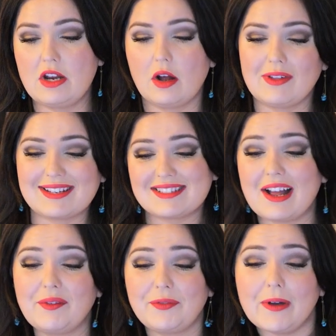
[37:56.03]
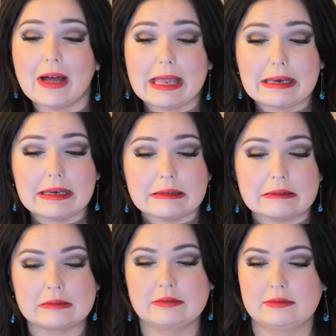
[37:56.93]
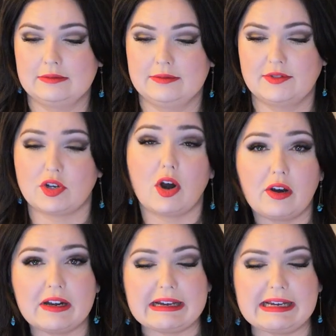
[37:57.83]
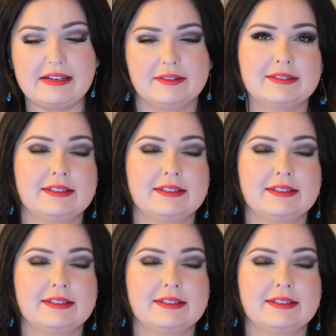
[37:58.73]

You know, that's not fun. Sorry.